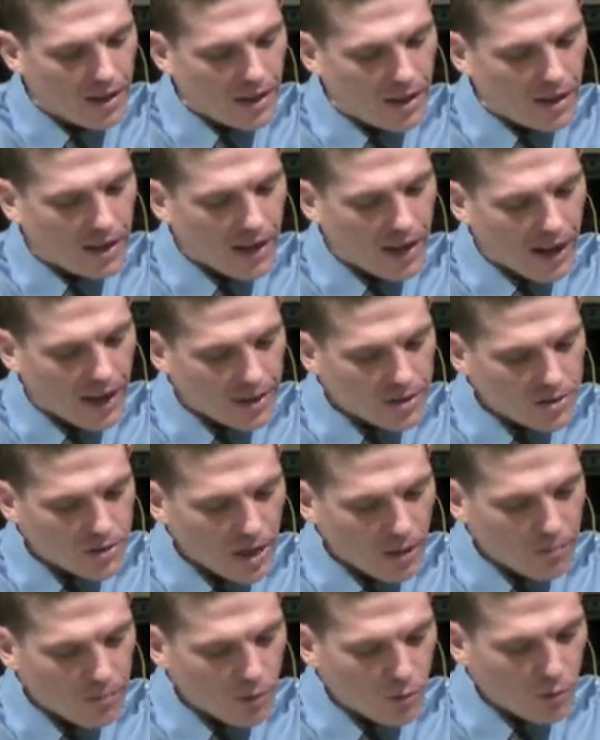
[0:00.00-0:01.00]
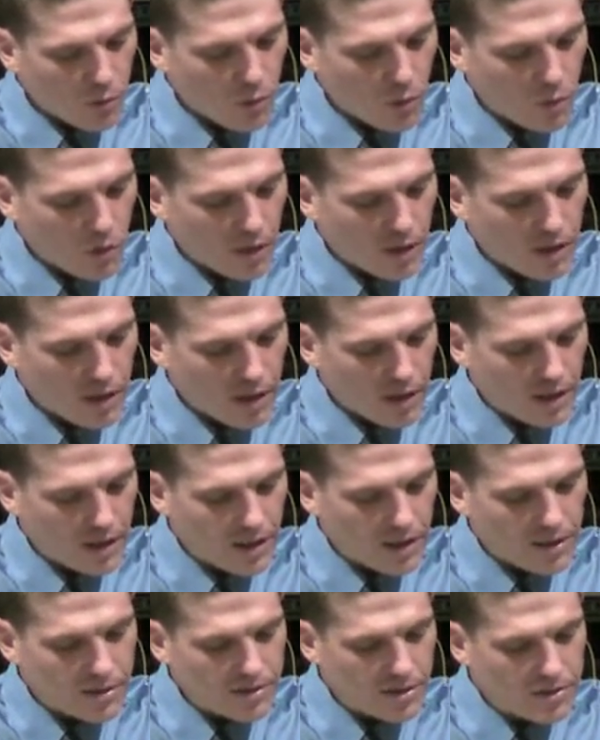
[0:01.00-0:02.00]
in Acts chapter 4,
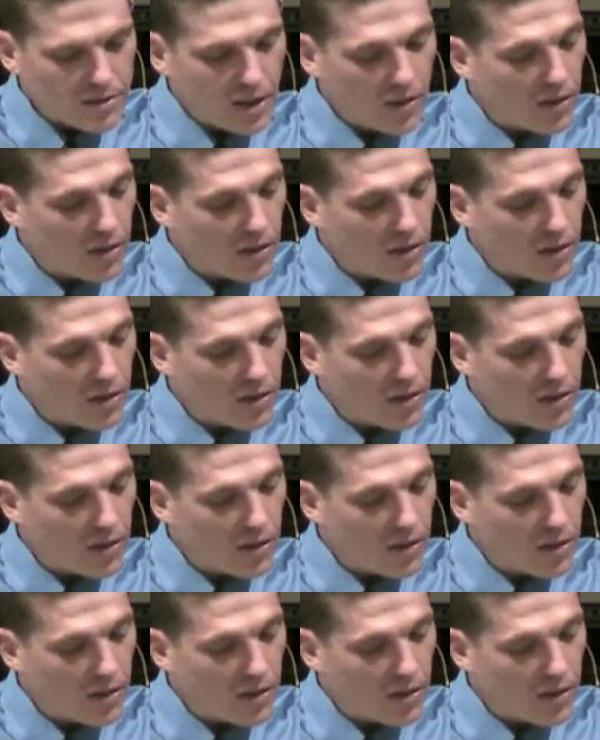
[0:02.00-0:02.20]
says,